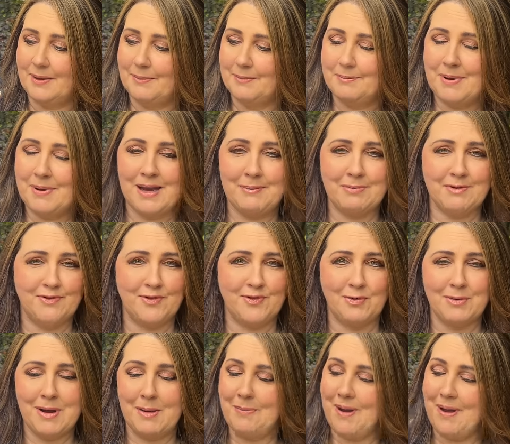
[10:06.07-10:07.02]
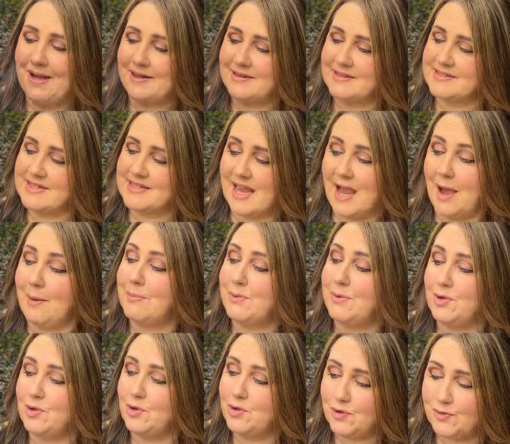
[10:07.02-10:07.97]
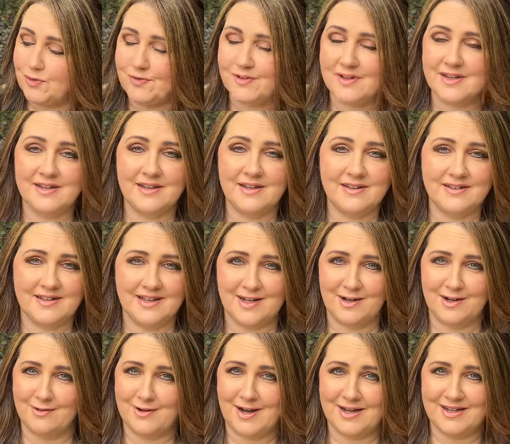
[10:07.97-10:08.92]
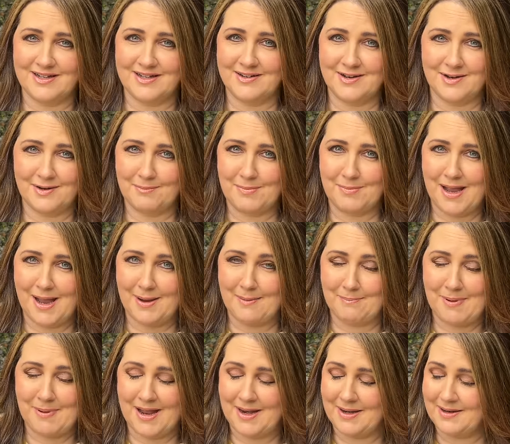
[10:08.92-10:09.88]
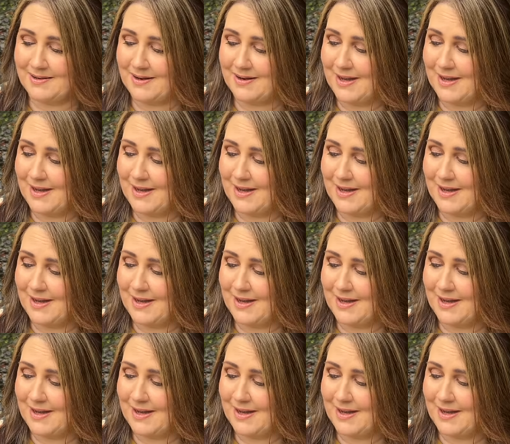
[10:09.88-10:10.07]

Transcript: paper format patterns. They are beautifully decorated pattern